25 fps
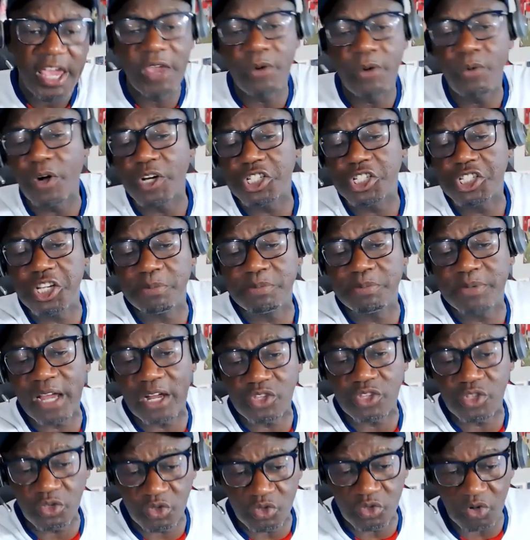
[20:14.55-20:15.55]
He was shipped
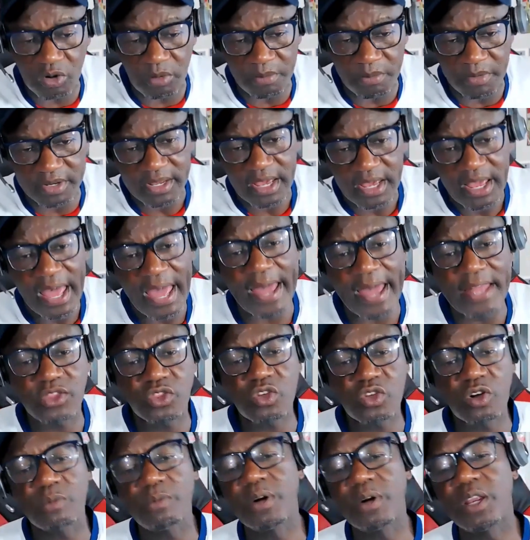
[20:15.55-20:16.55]
out to Dortmund. At
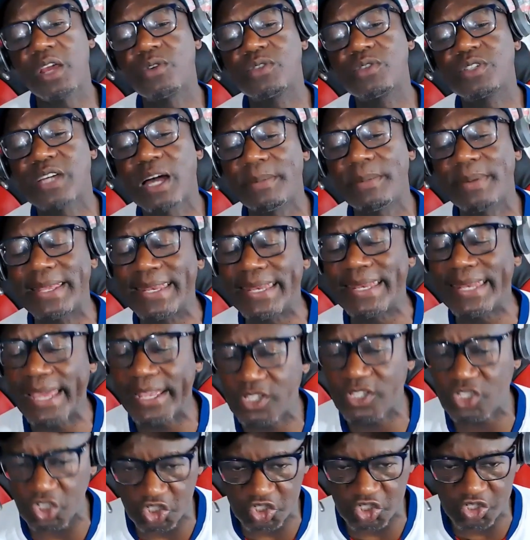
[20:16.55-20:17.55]
Dortmund, he was coming
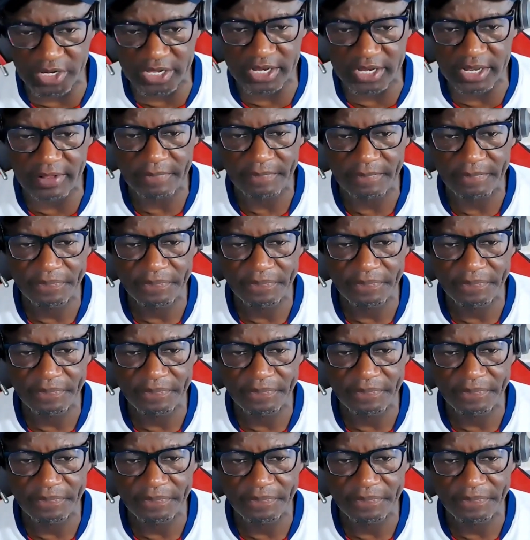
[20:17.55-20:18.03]
late to training.